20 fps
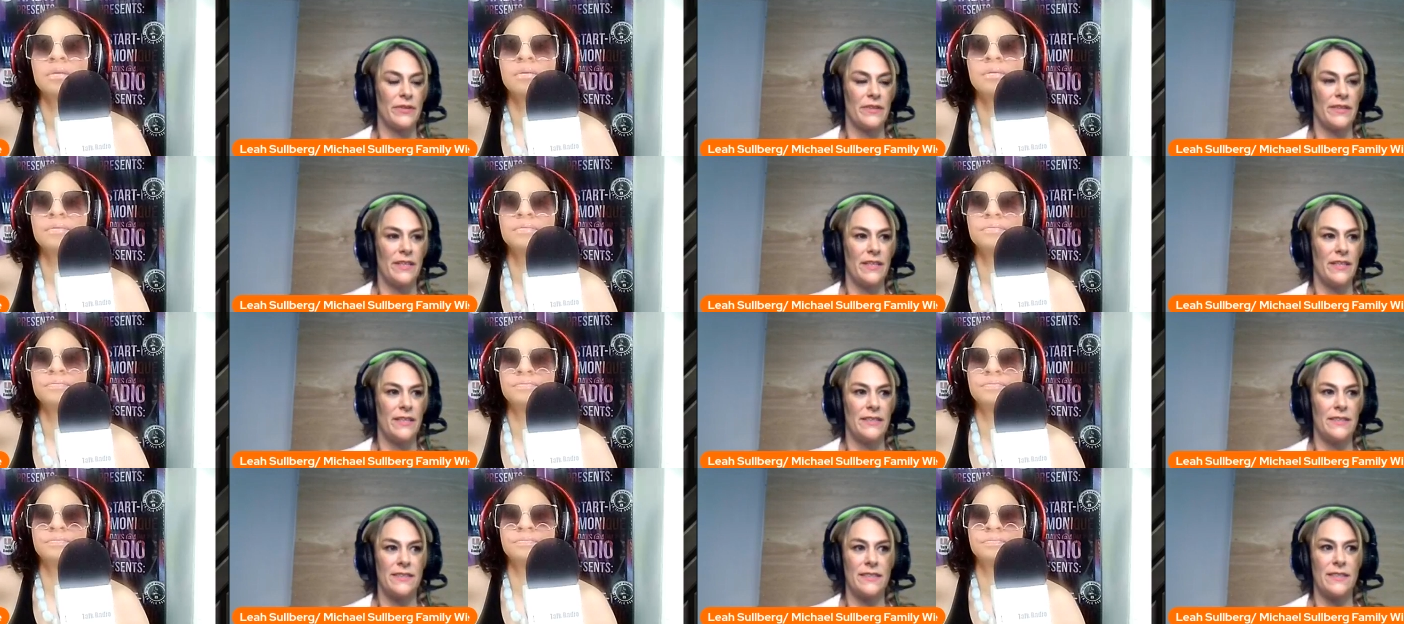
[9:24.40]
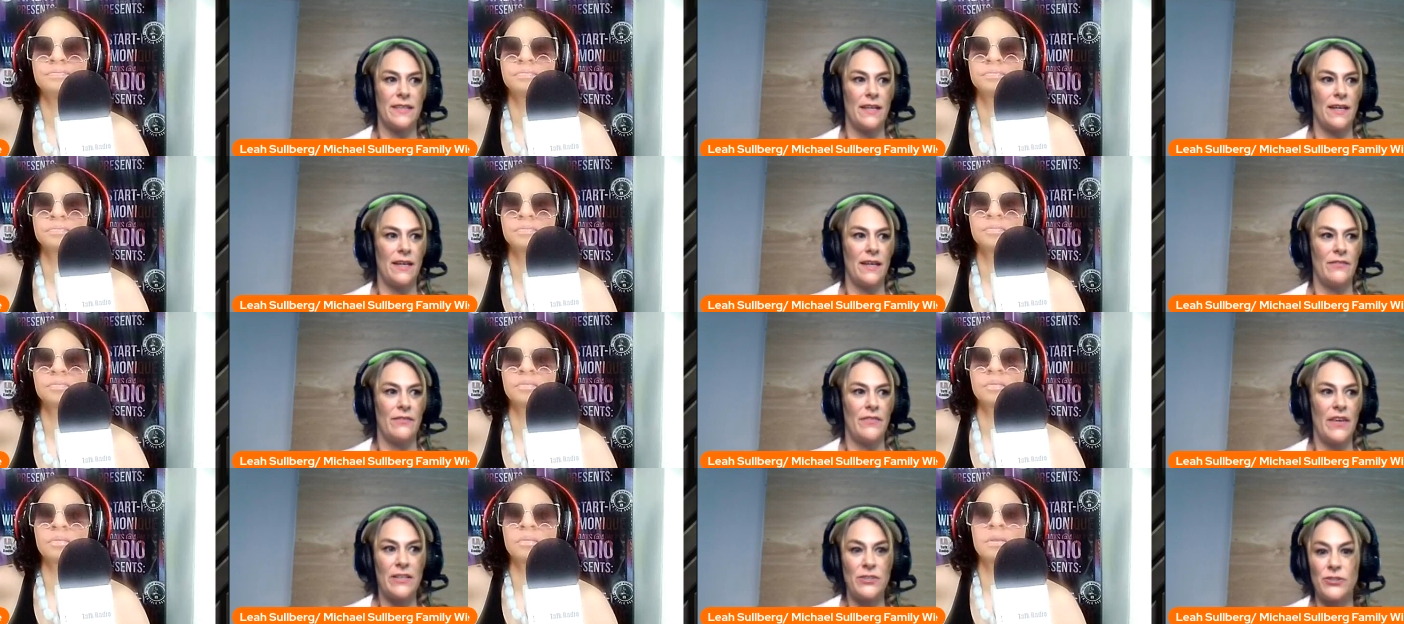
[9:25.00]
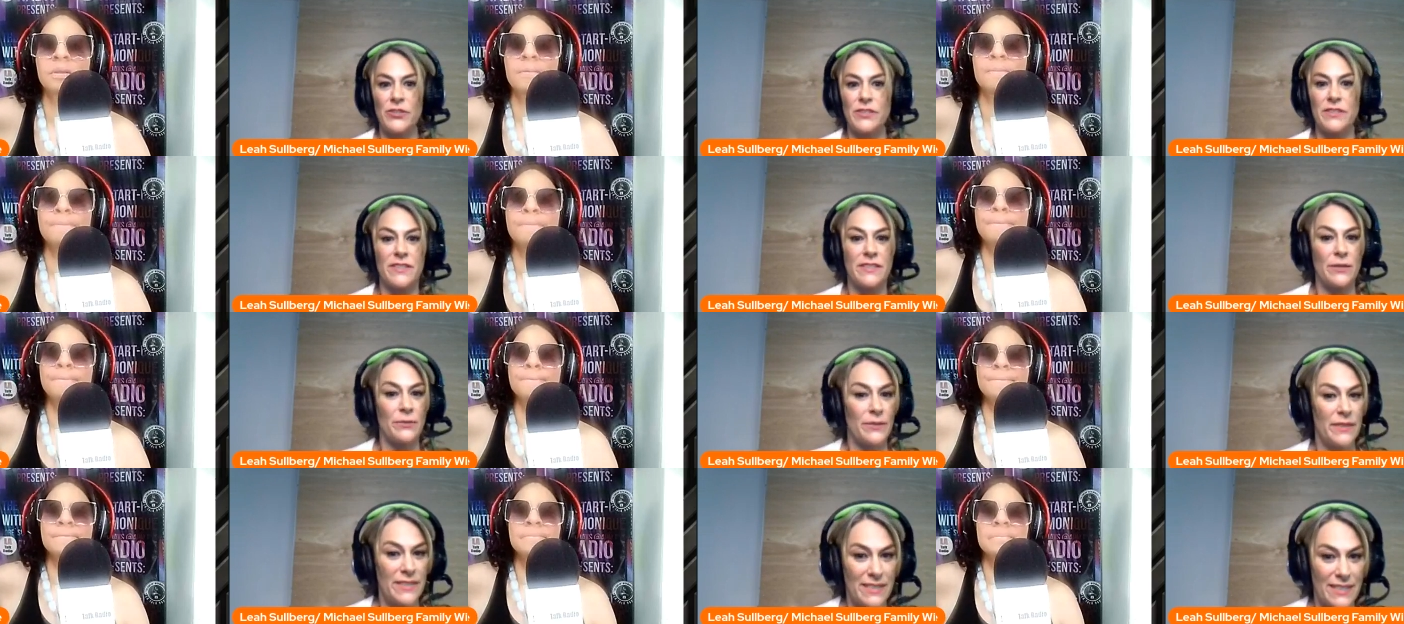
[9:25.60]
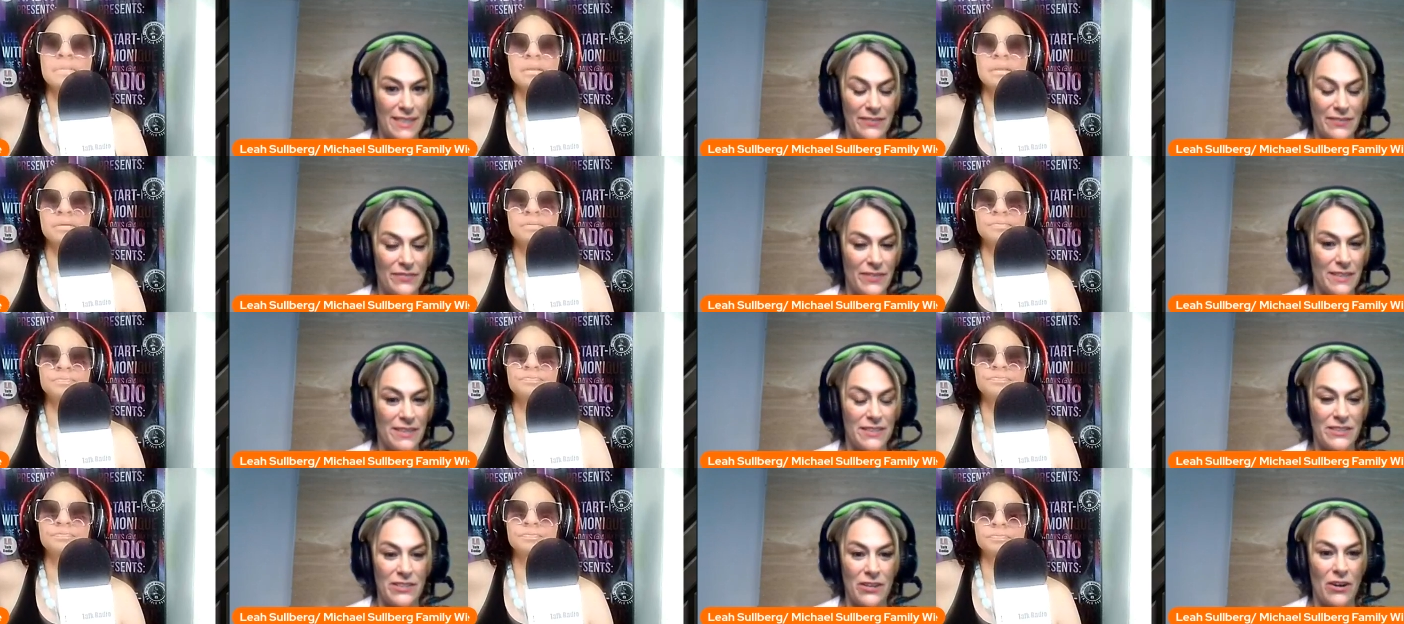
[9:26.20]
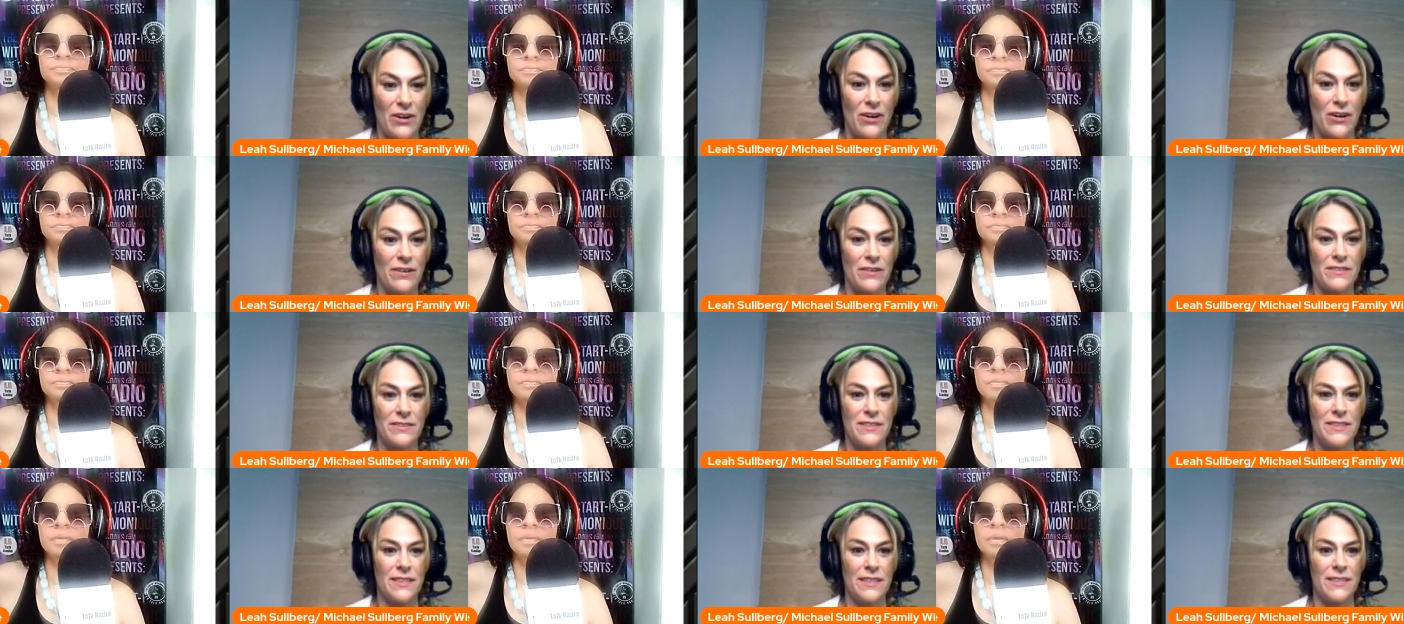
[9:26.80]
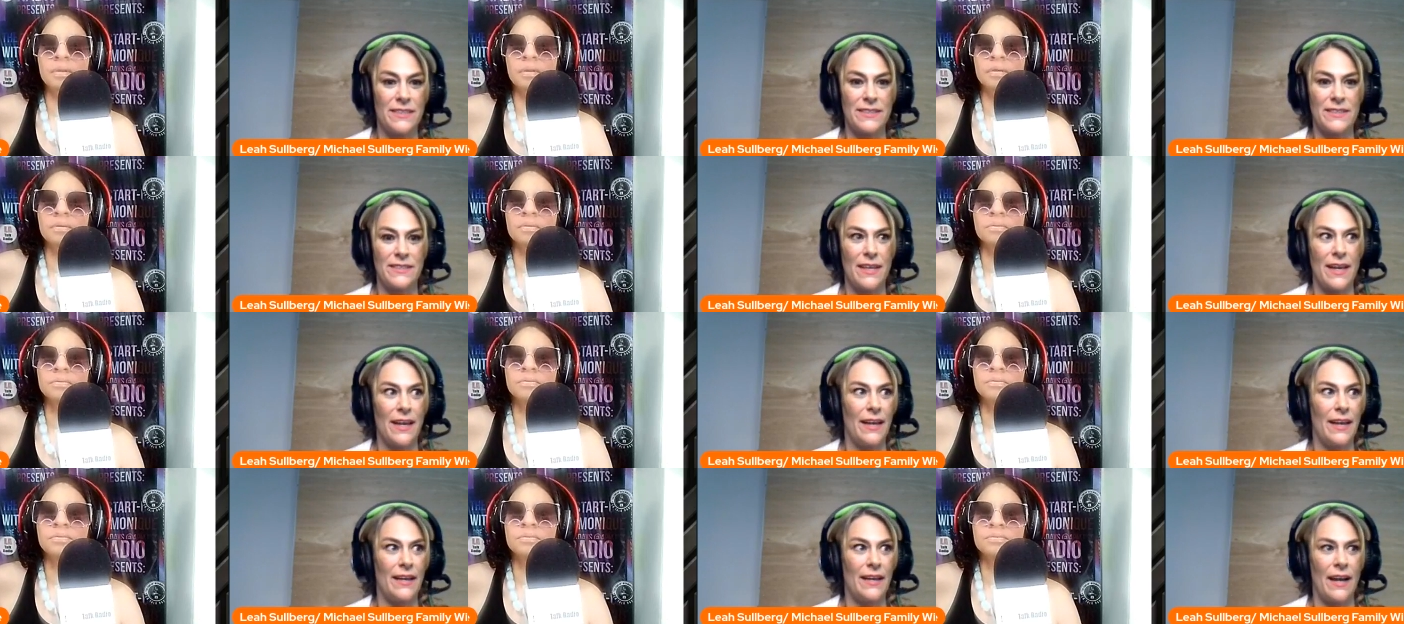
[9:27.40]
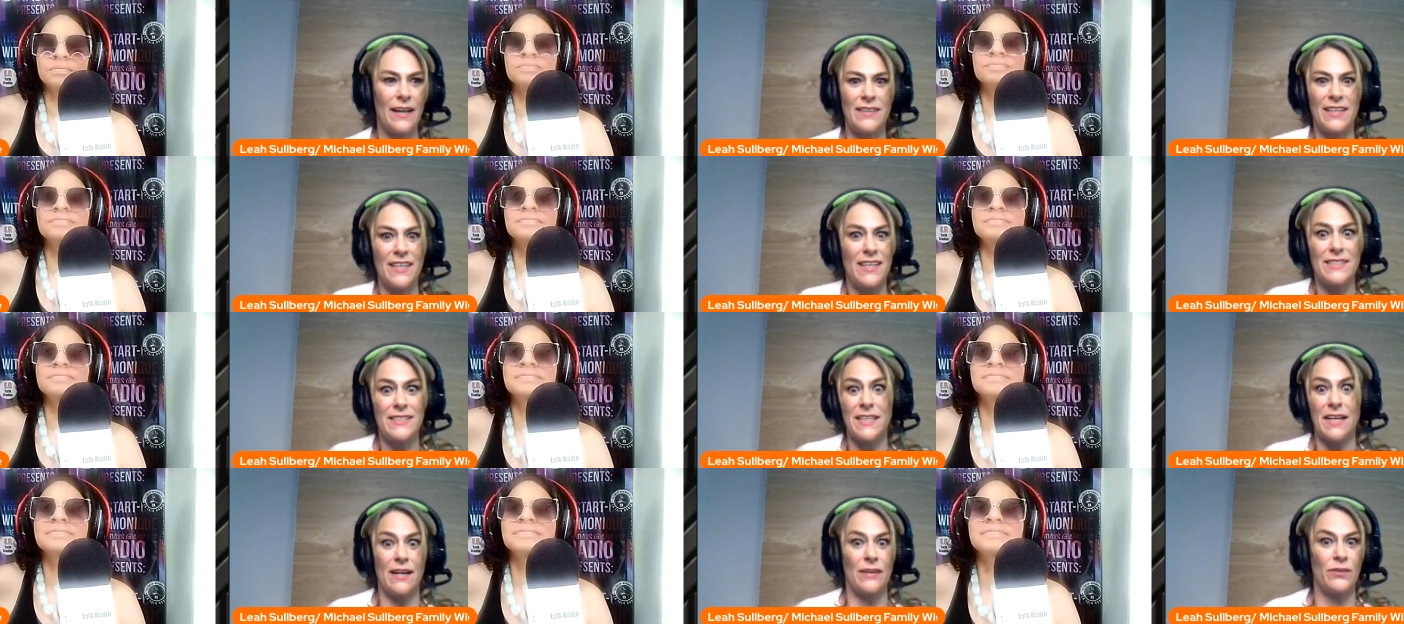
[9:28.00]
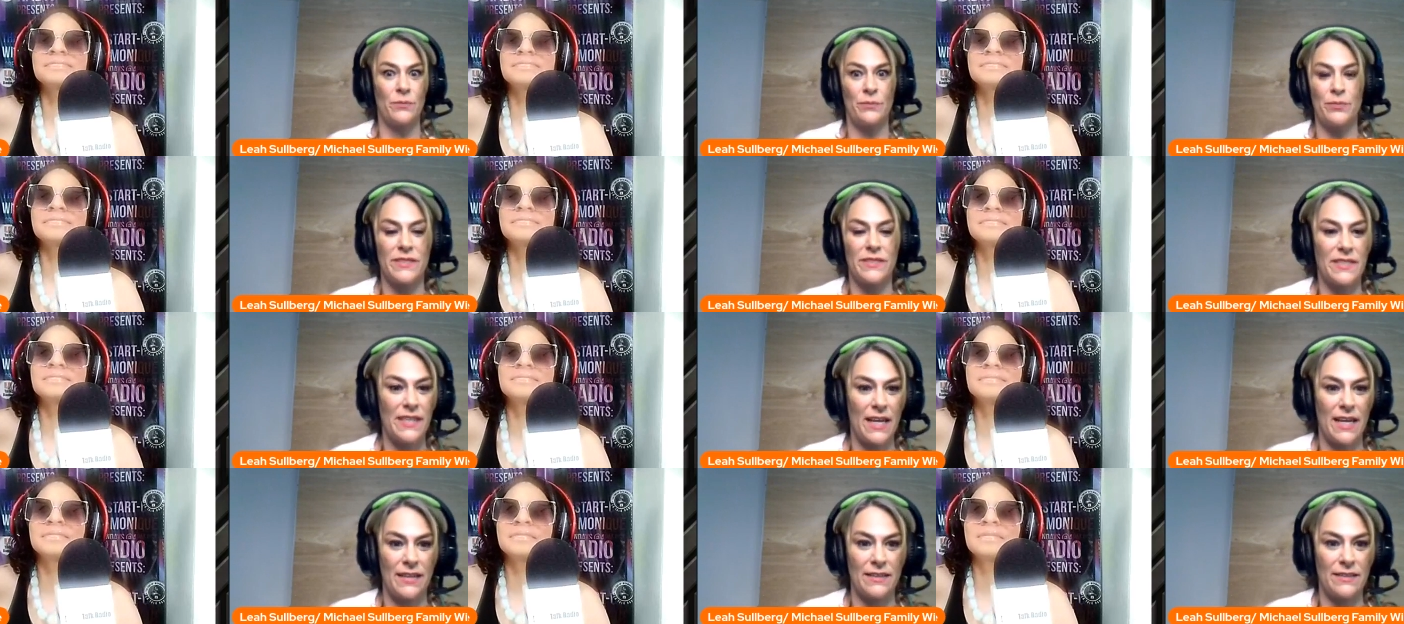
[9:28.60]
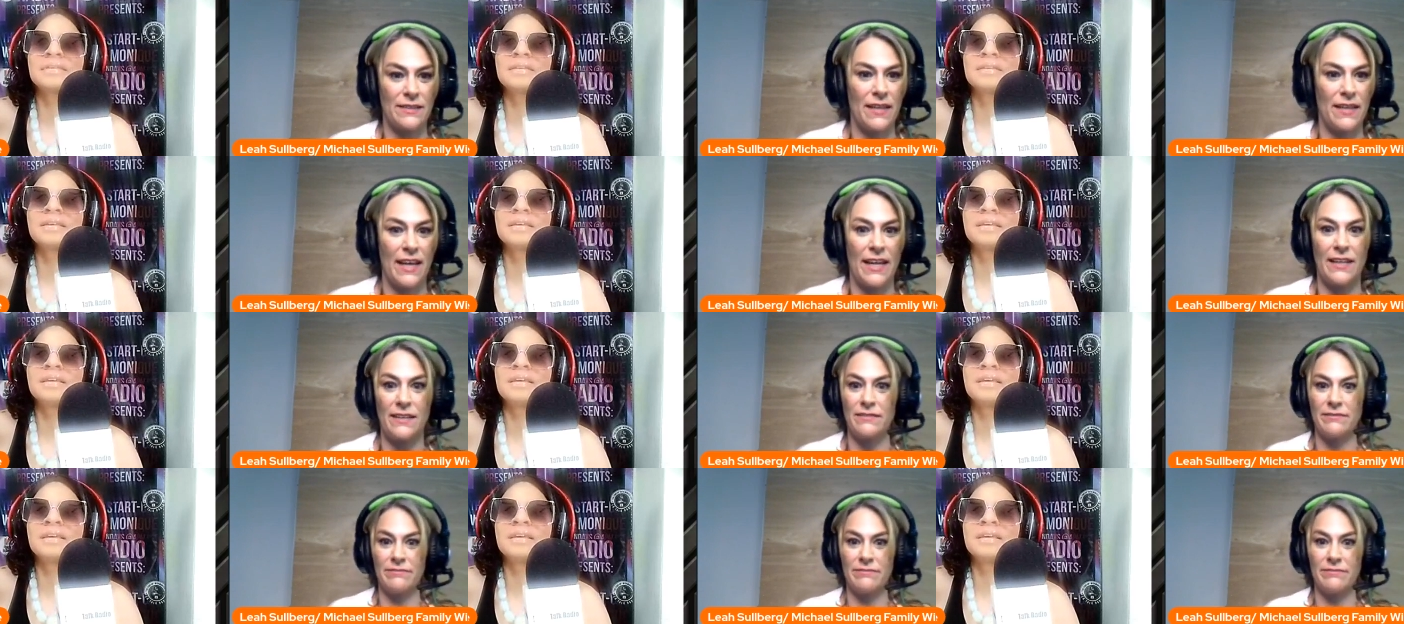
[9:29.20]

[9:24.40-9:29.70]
Speaker 1: these uh, veterans that receive these dogs is like, I think it's 100%. Like,